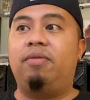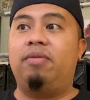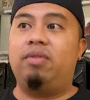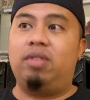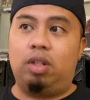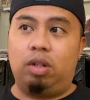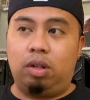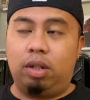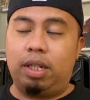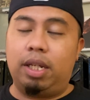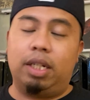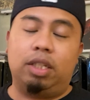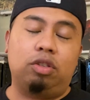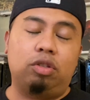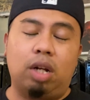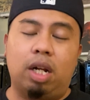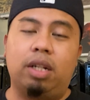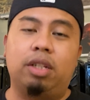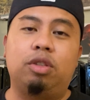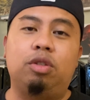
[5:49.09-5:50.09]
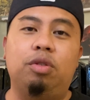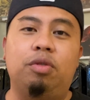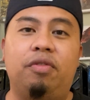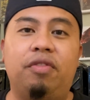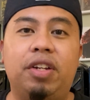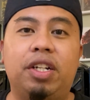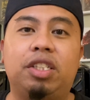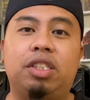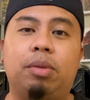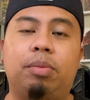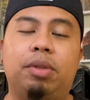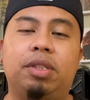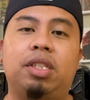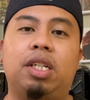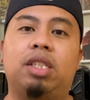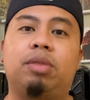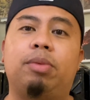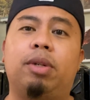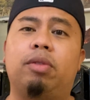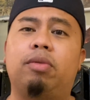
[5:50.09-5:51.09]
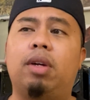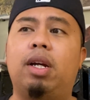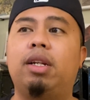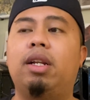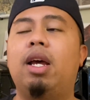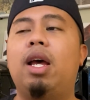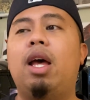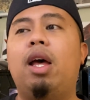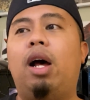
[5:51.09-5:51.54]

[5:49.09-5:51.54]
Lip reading: again, trying to finish up this X-Men run.